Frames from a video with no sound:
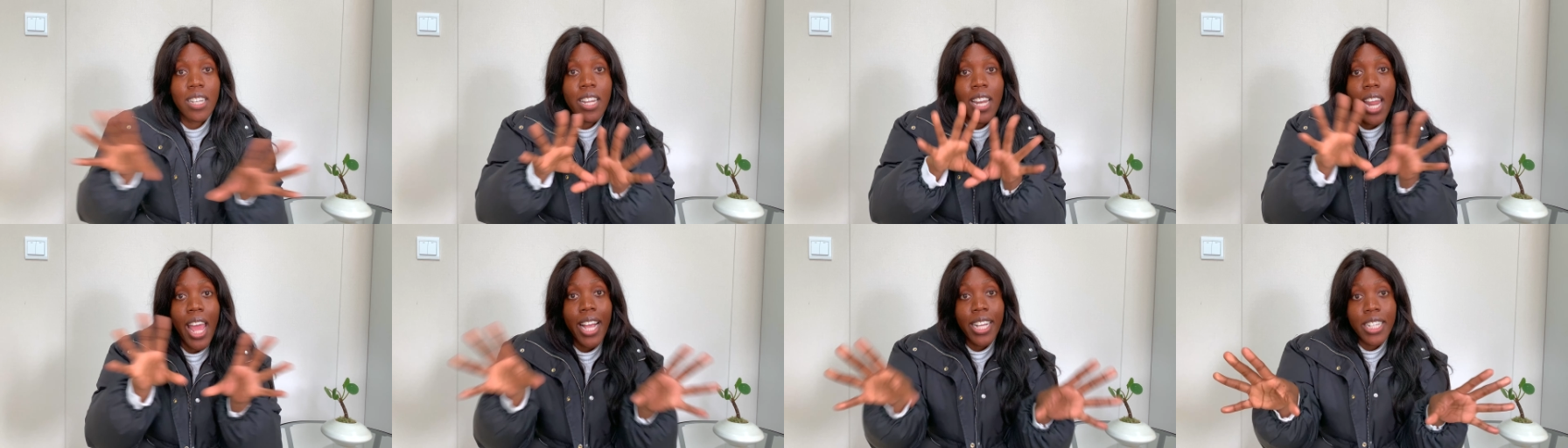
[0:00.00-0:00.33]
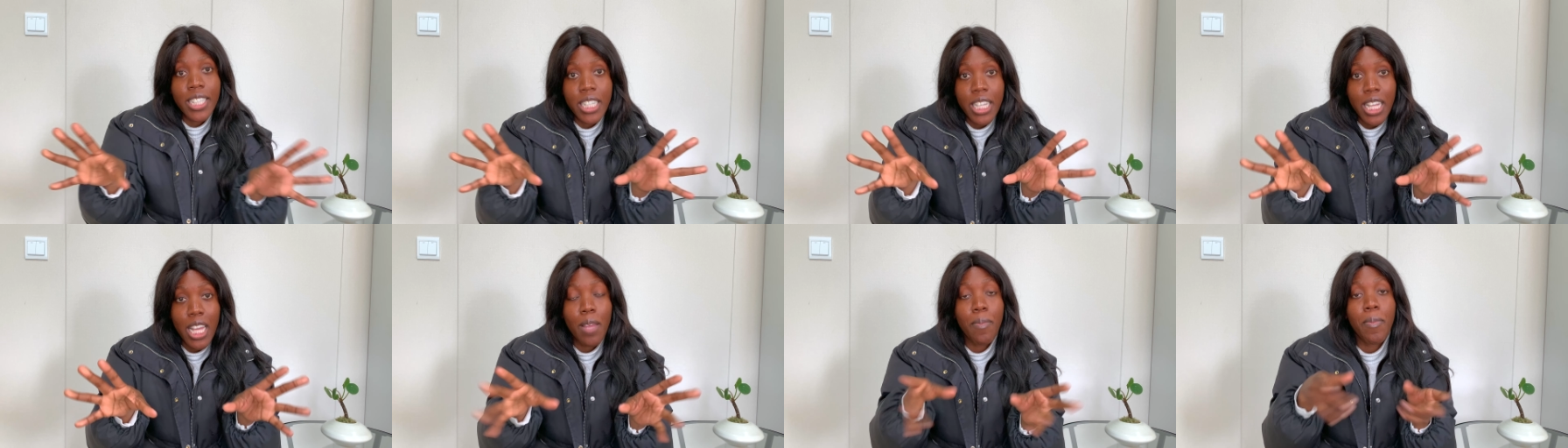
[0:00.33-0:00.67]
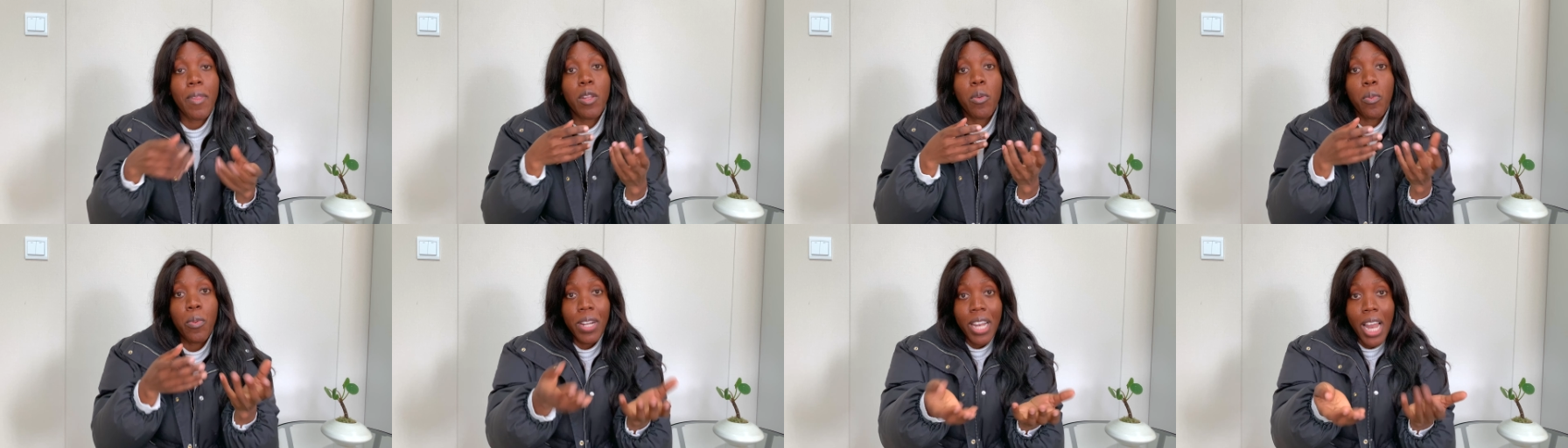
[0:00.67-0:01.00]
an A T M
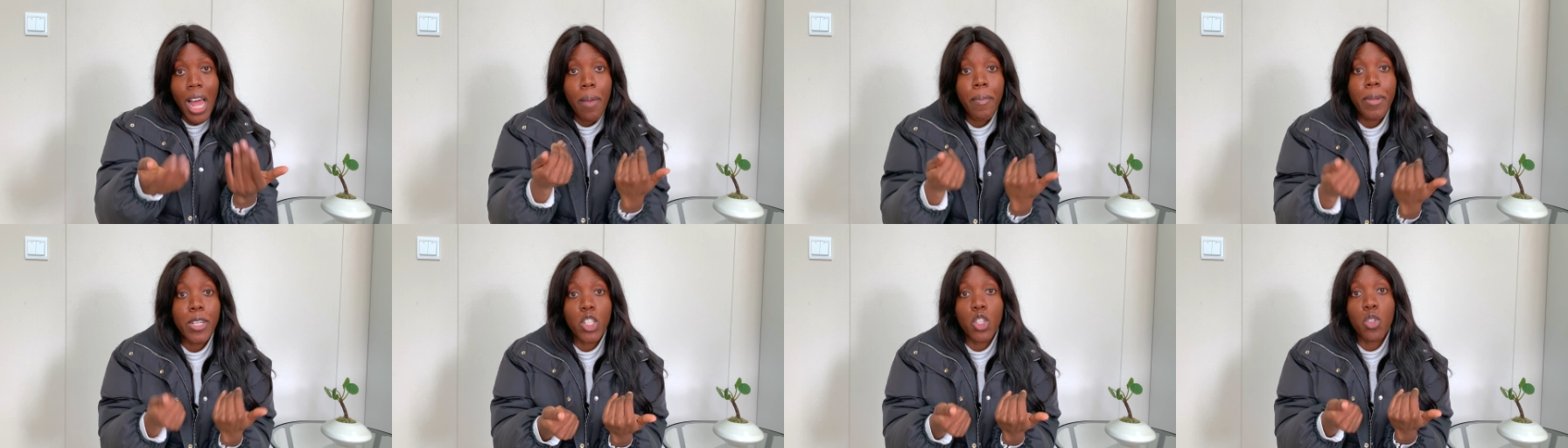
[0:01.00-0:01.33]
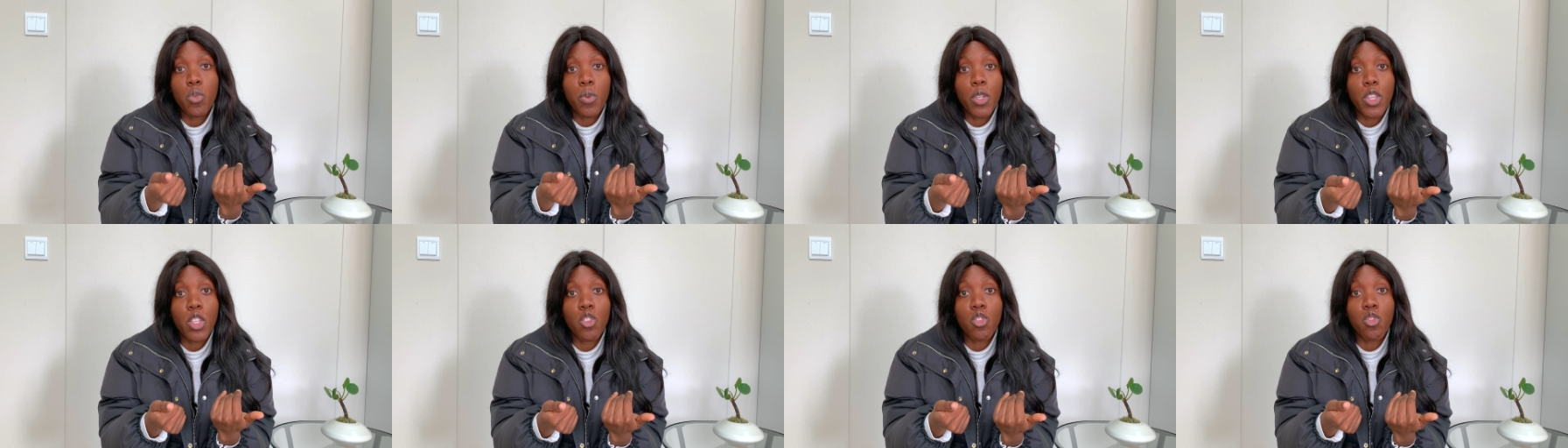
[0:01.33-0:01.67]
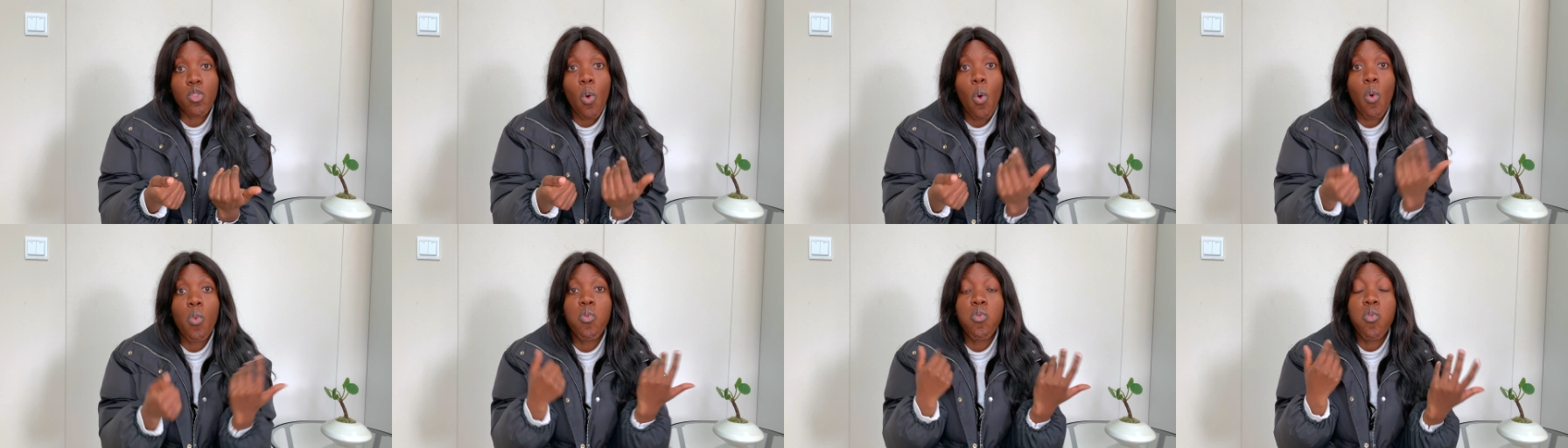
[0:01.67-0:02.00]
that will allow me to
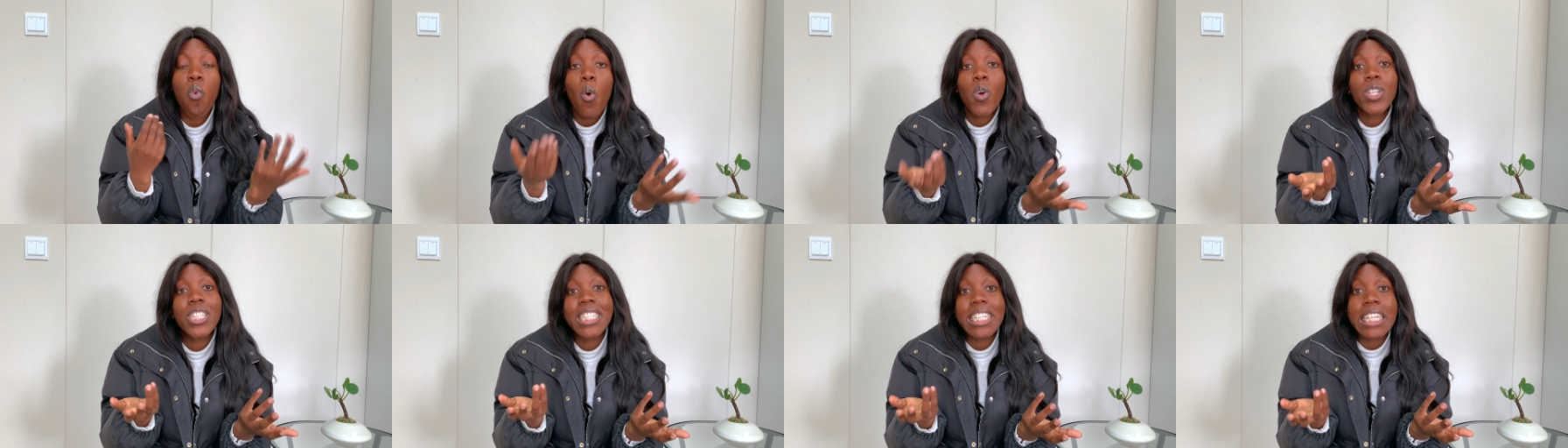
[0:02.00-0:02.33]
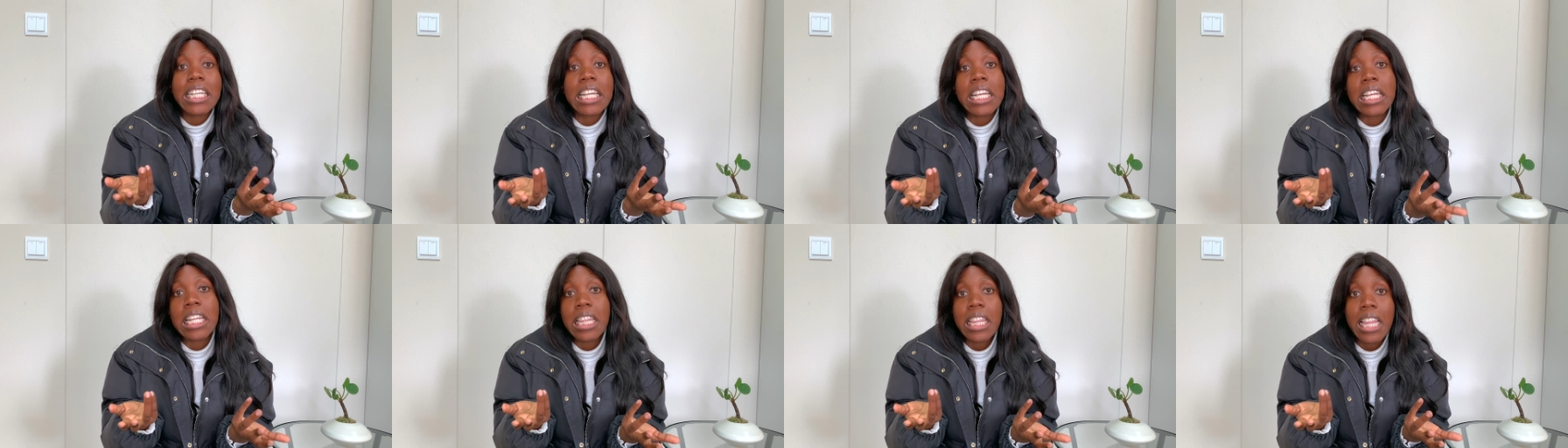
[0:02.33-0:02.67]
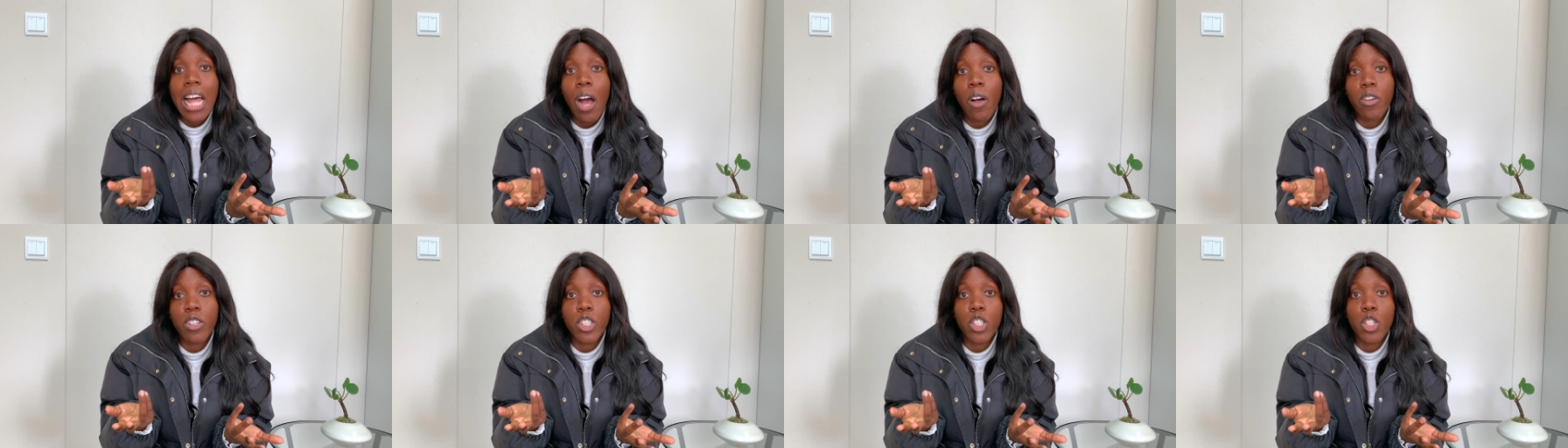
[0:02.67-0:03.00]
withdraw fourteen
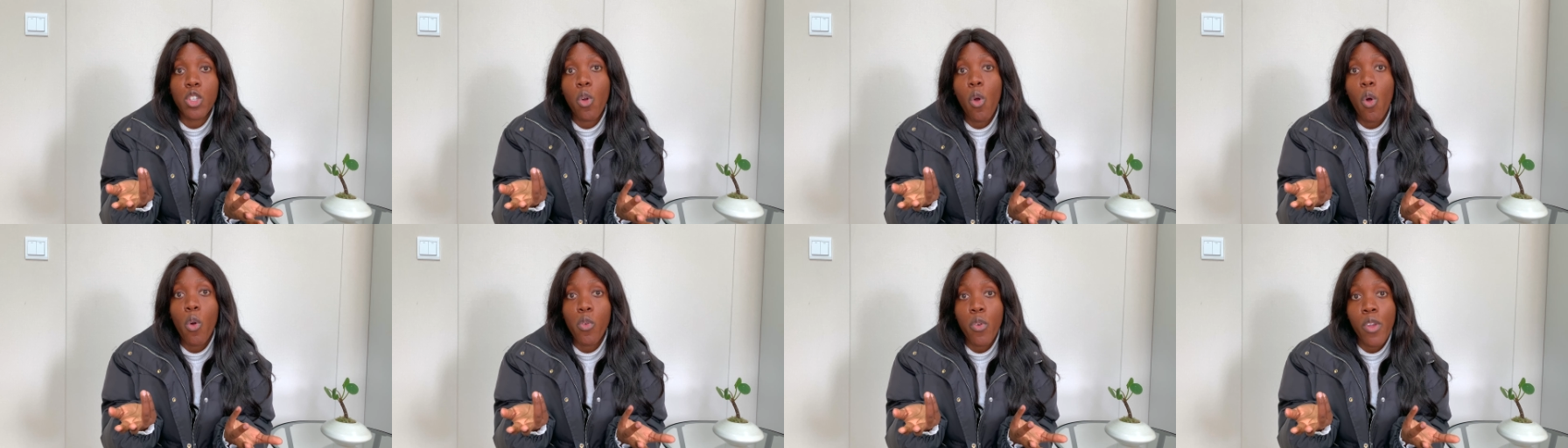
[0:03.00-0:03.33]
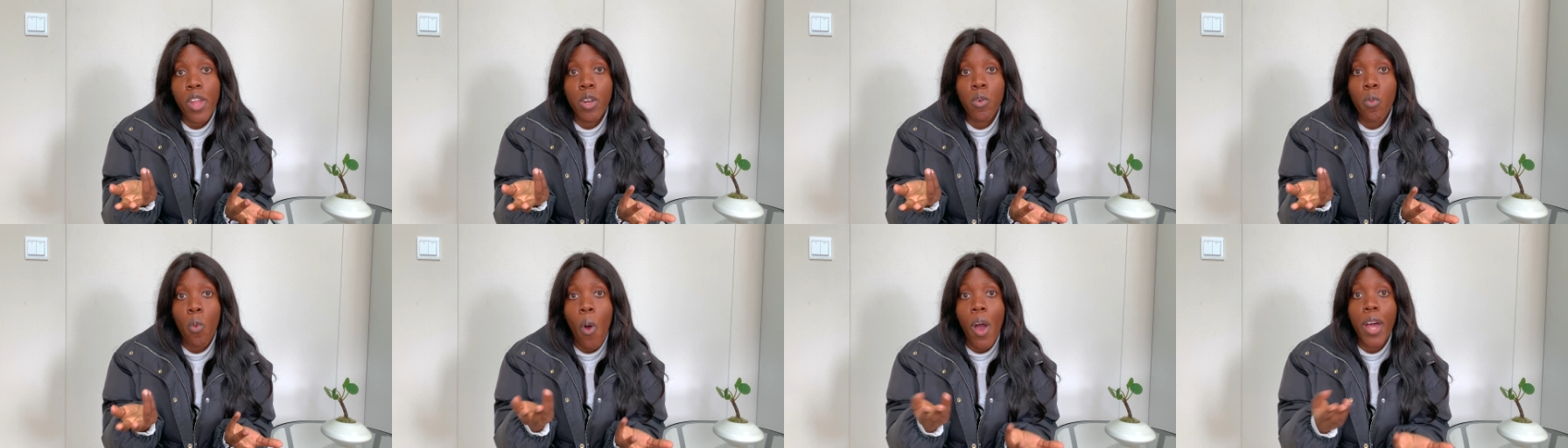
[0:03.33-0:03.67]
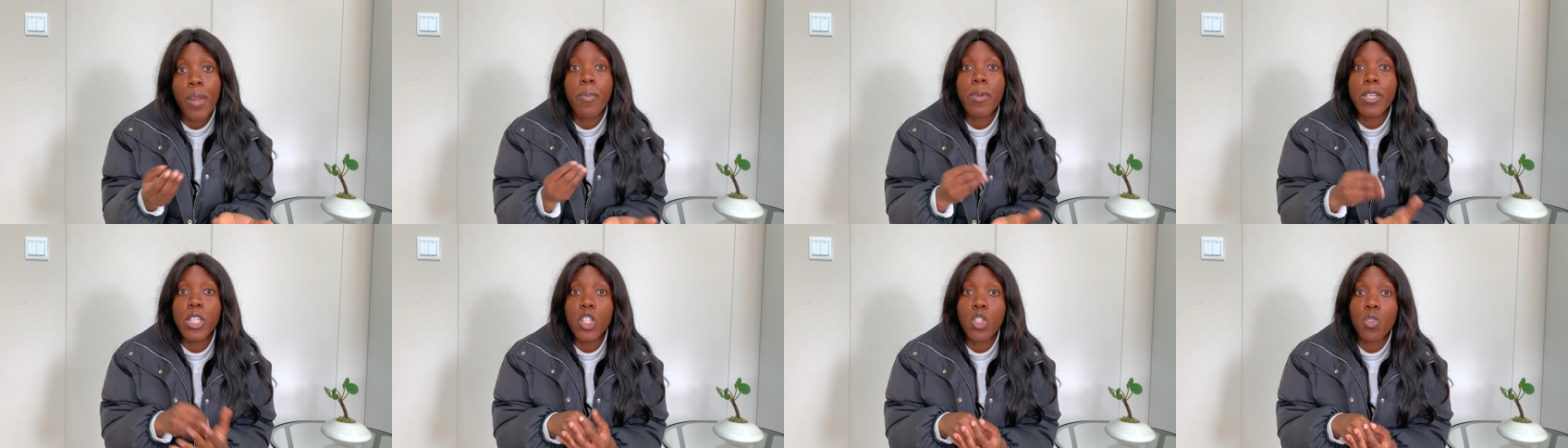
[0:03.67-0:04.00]
thousand Korean
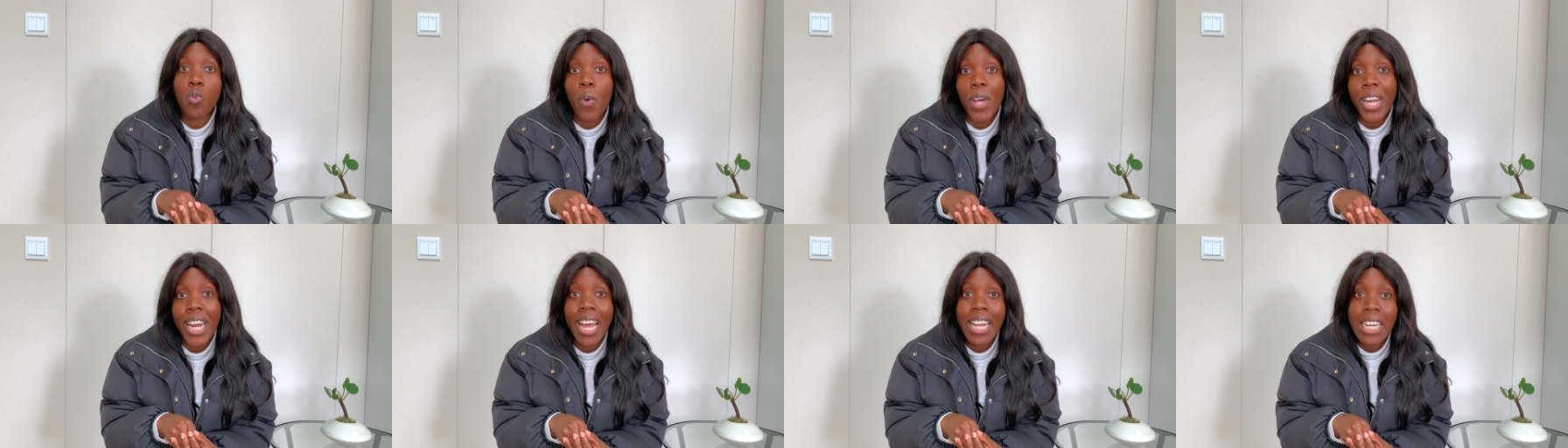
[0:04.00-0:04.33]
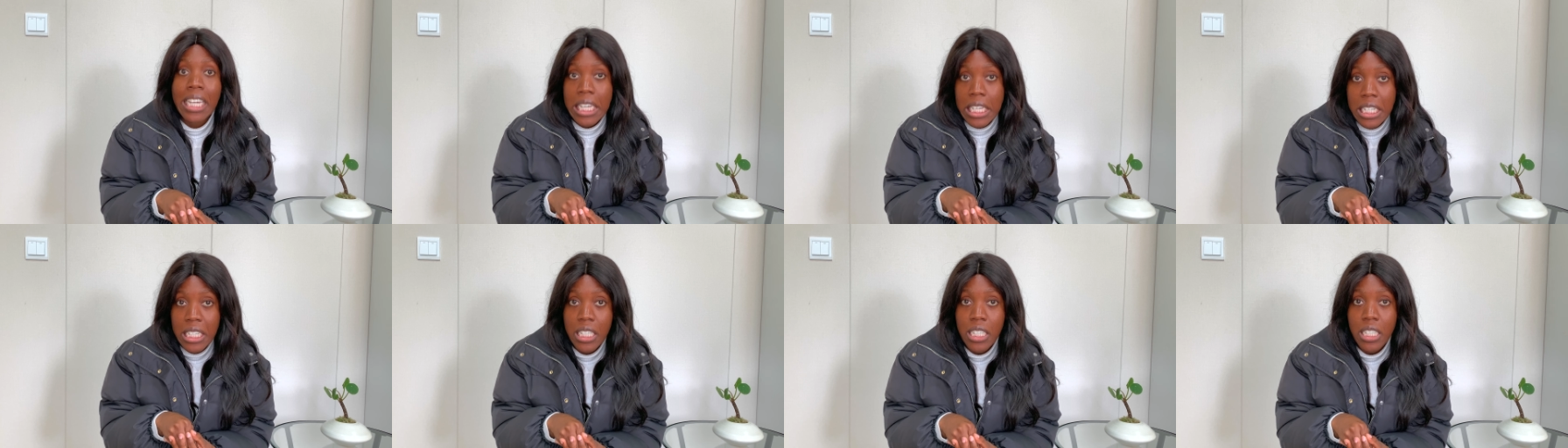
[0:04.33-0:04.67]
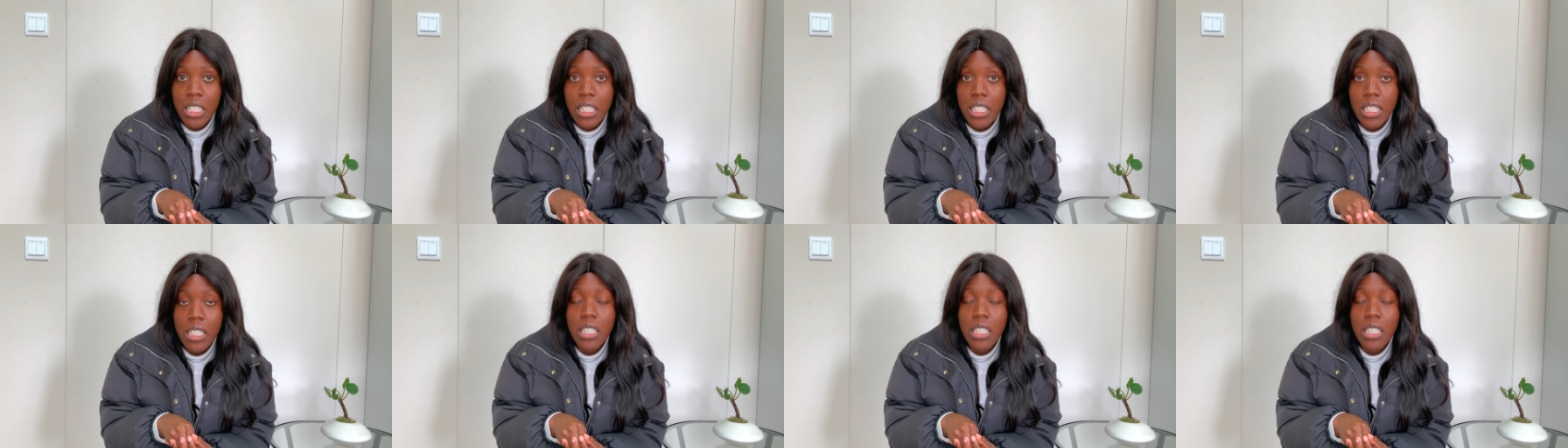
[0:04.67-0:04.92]
won, which is what I needed.